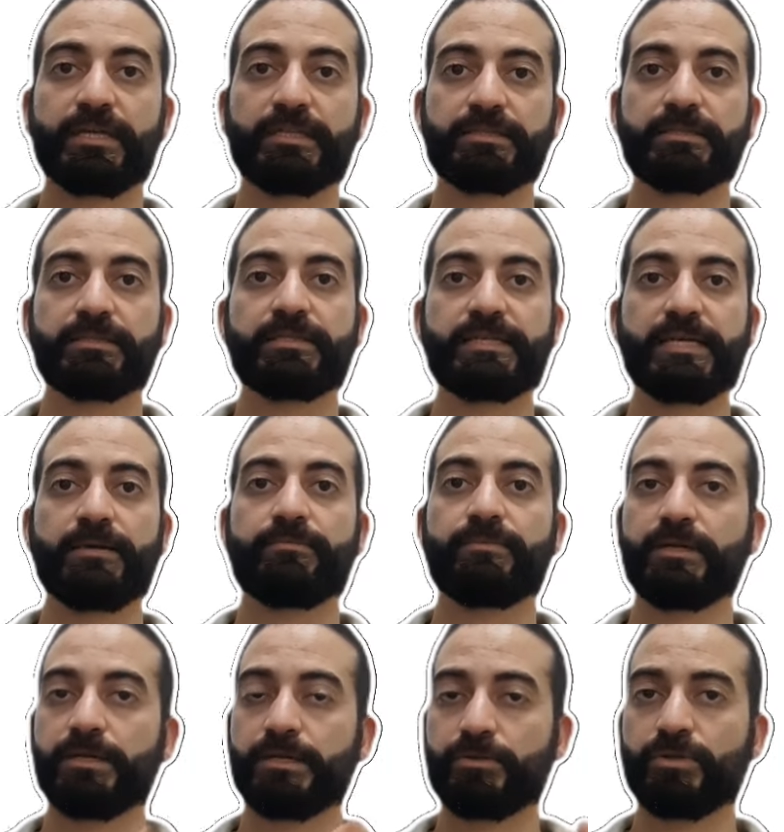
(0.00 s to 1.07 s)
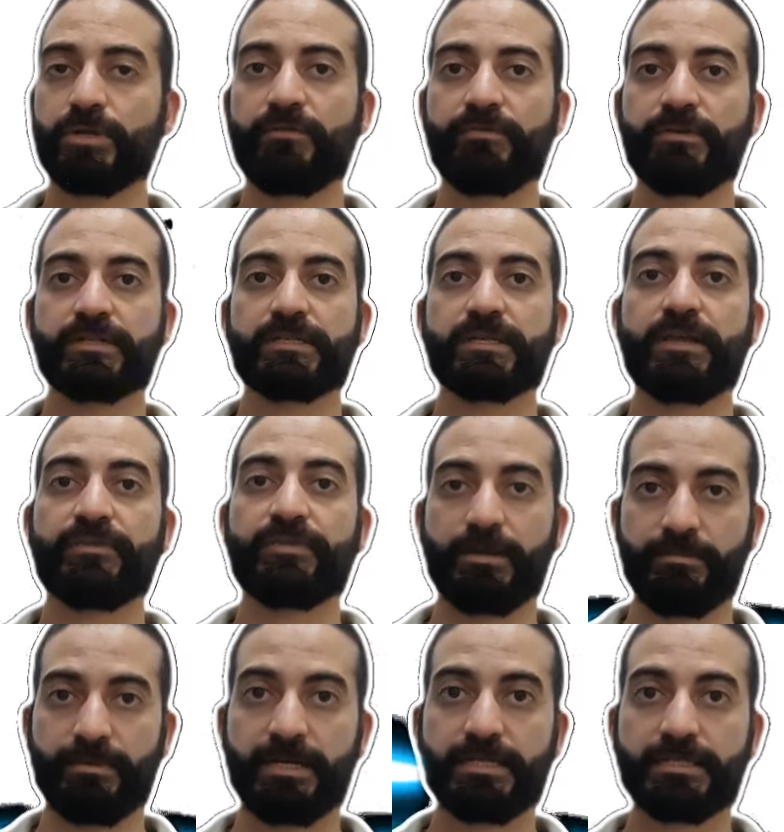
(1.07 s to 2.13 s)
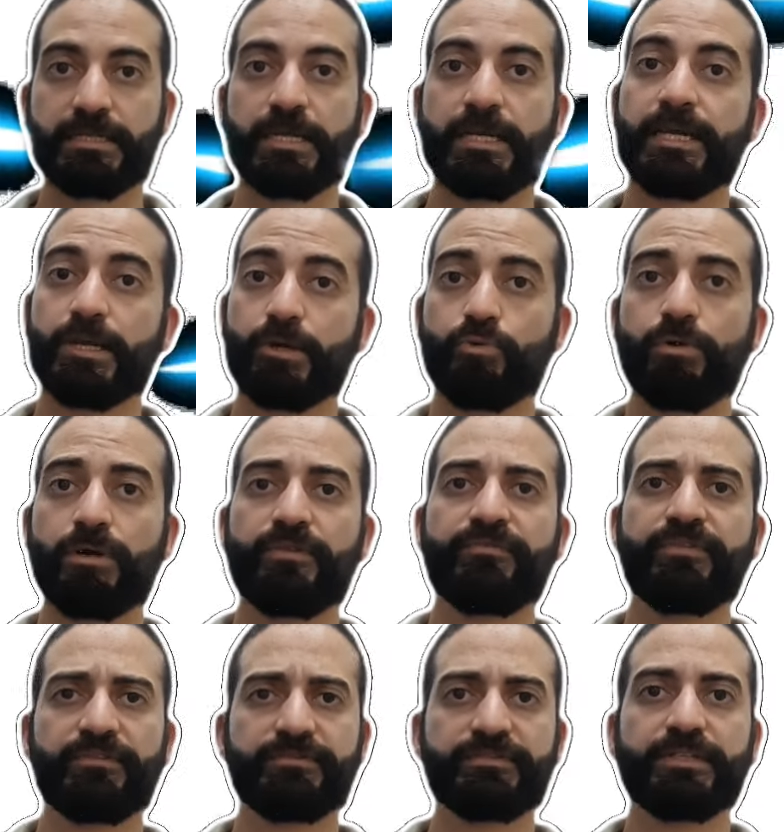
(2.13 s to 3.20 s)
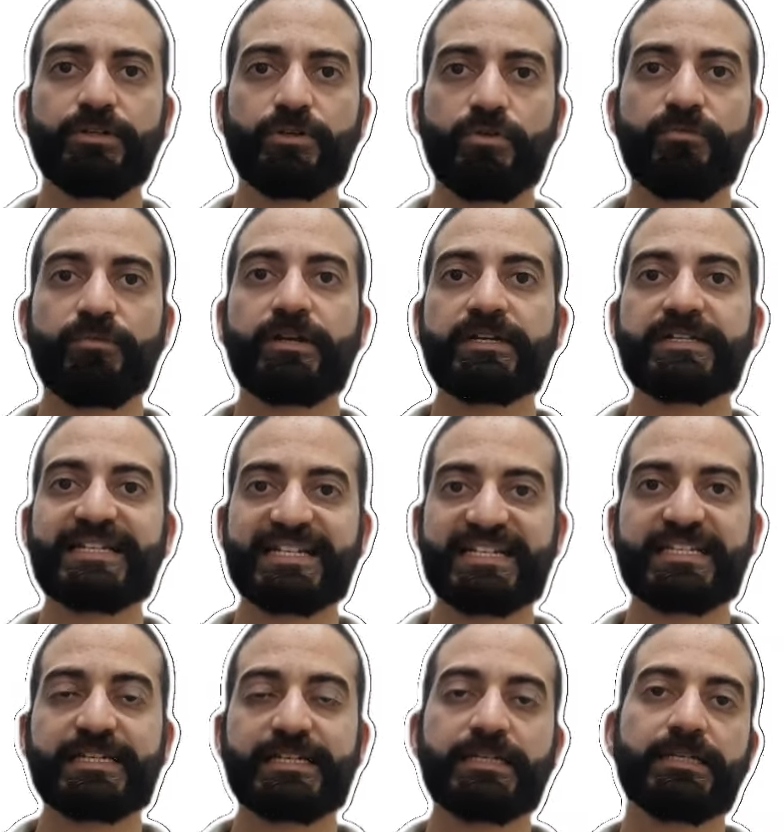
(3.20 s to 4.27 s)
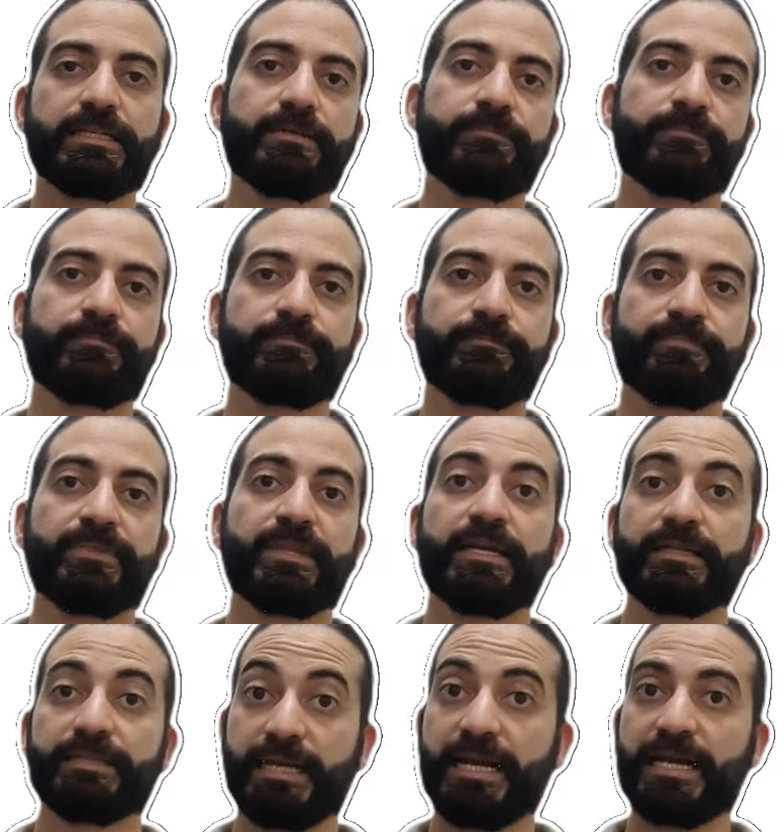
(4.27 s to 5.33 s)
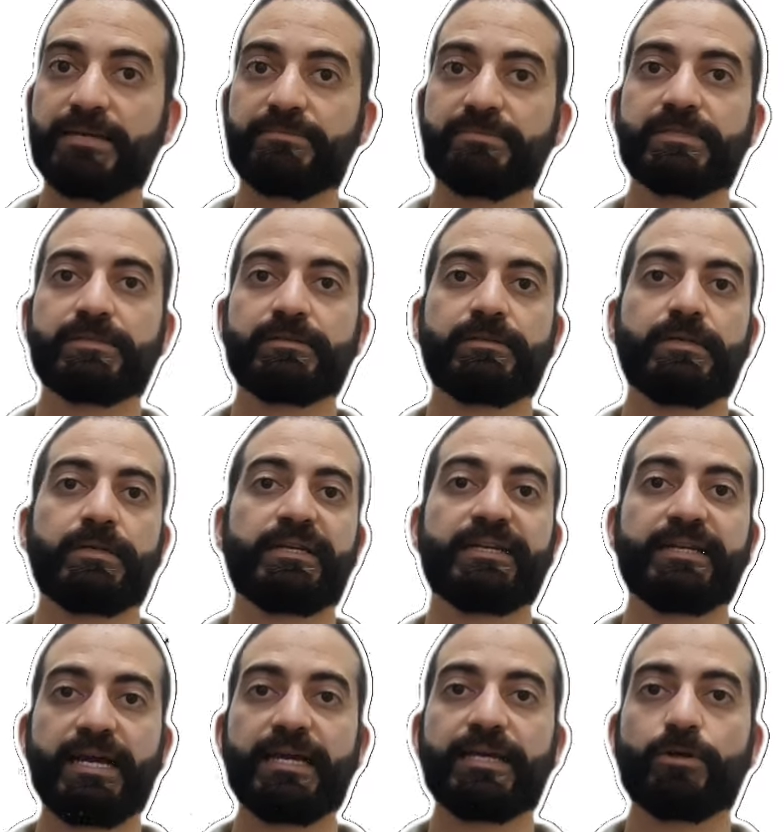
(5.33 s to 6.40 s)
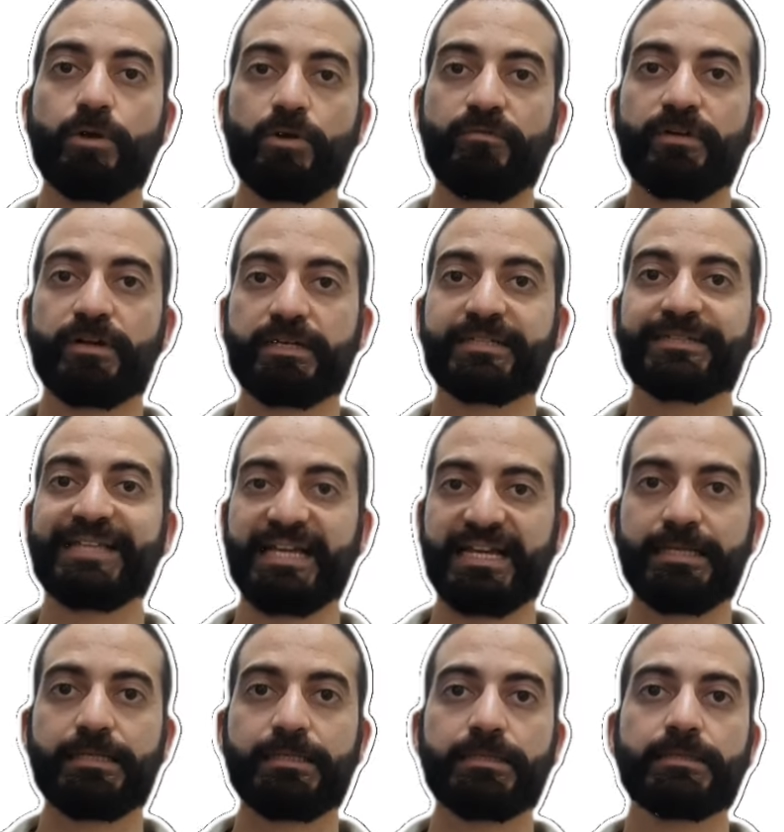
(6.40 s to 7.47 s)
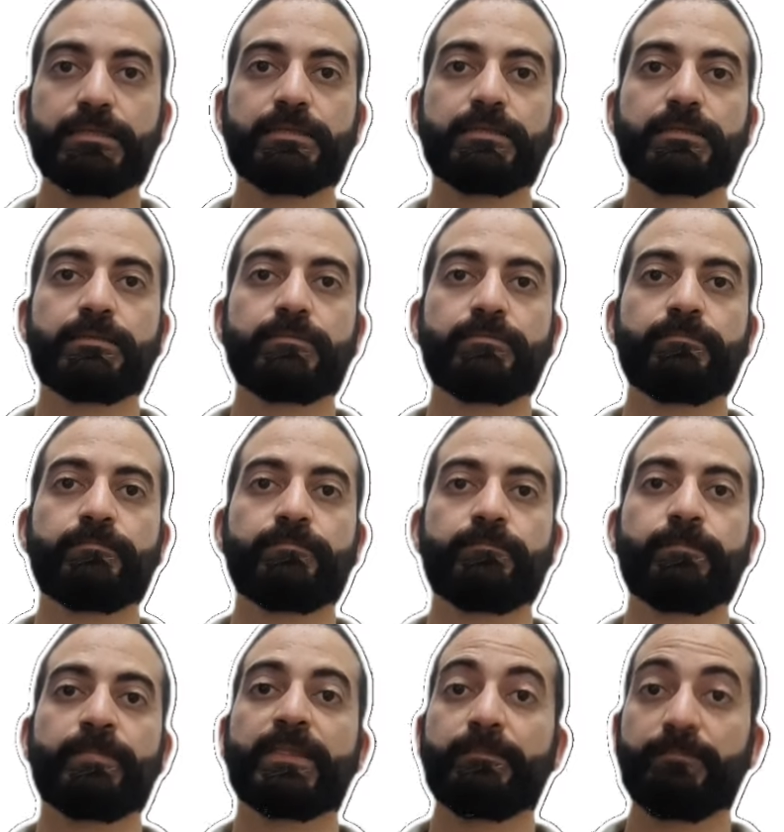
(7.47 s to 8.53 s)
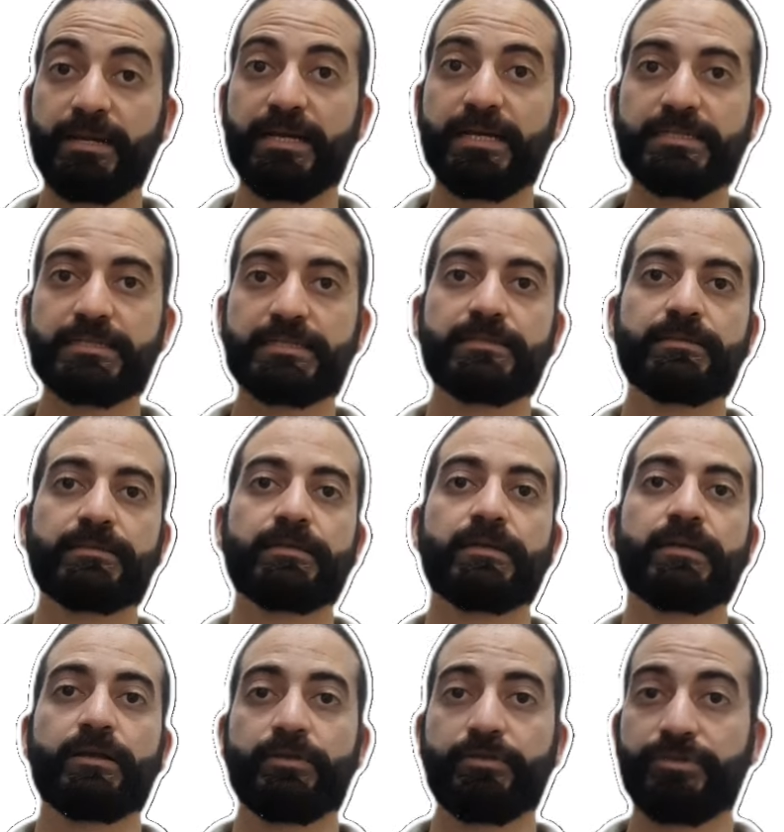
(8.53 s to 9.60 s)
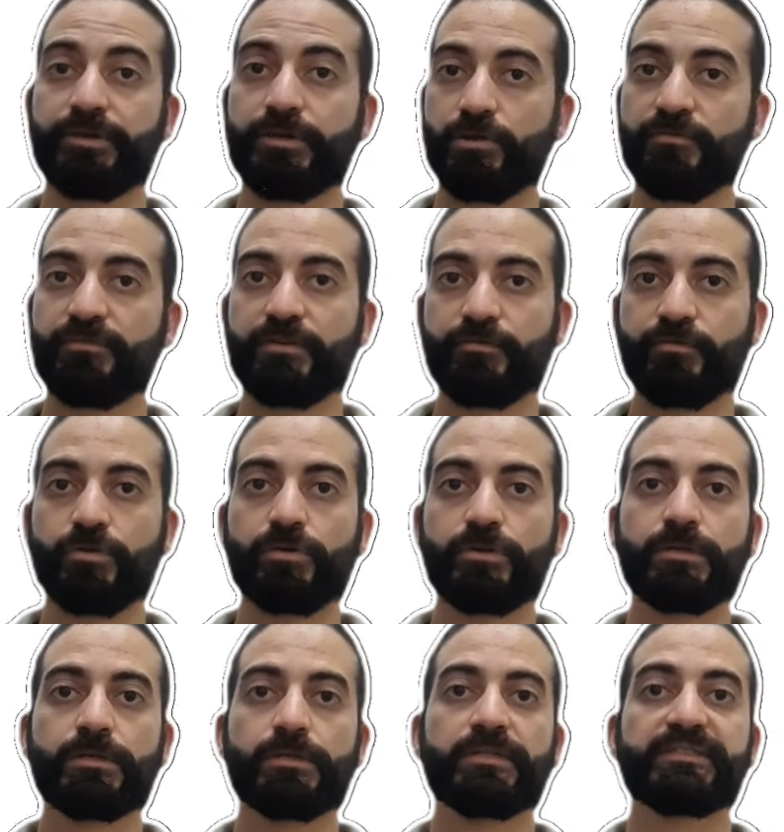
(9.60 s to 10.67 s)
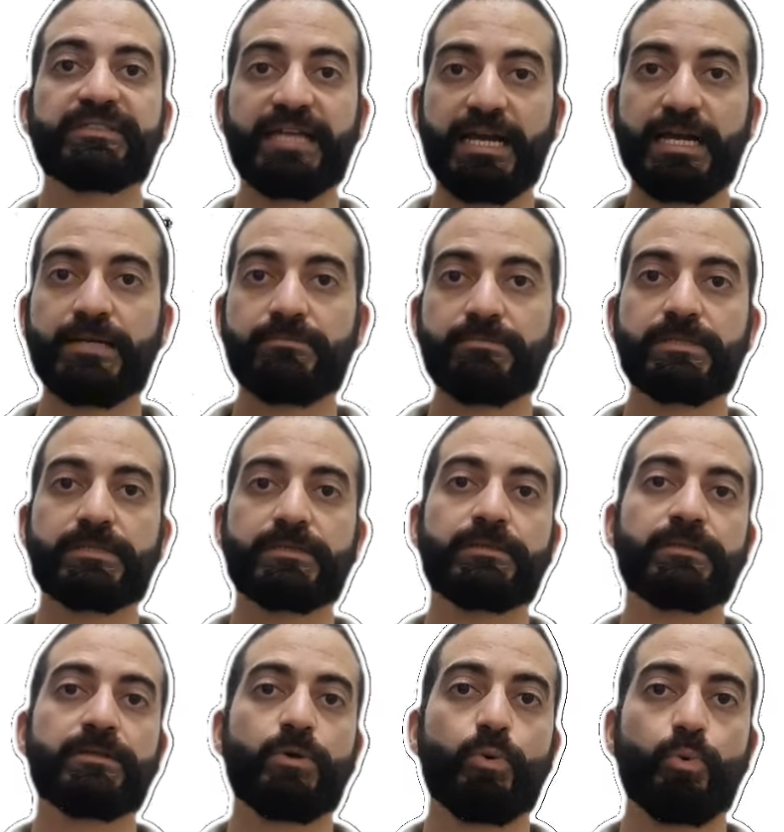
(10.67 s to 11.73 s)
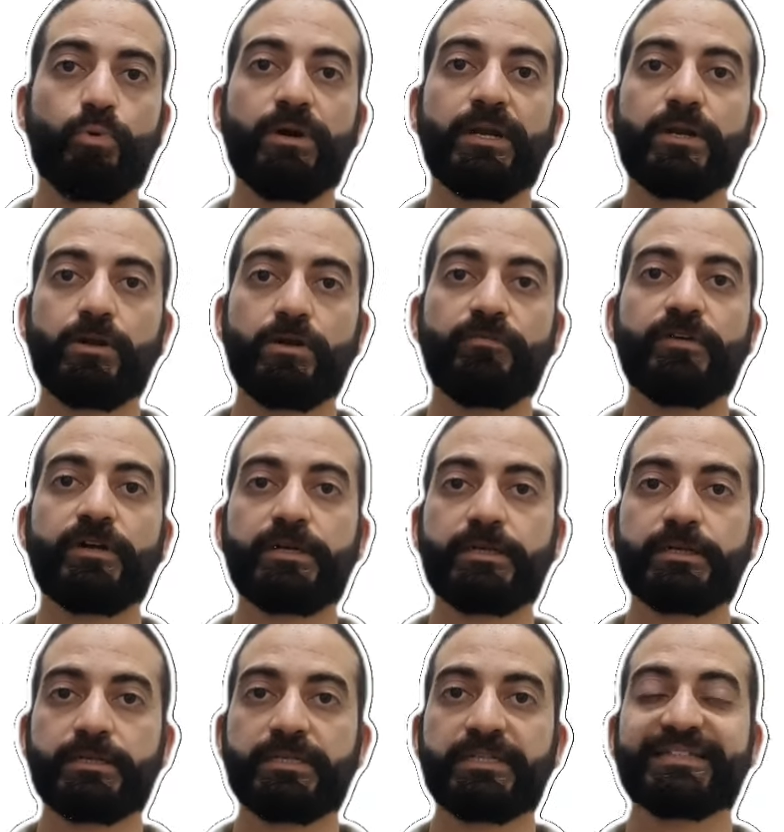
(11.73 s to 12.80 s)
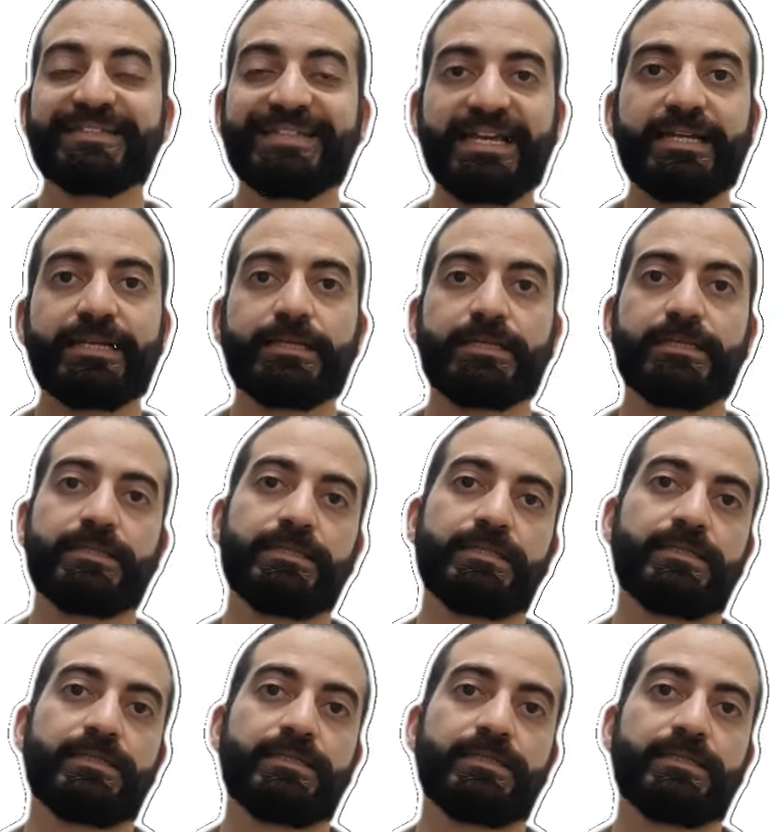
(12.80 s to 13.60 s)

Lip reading: that Seb travels on the bus equal 15 over 16 times 9 over 10 plus 3 over 4 times 1 over 10.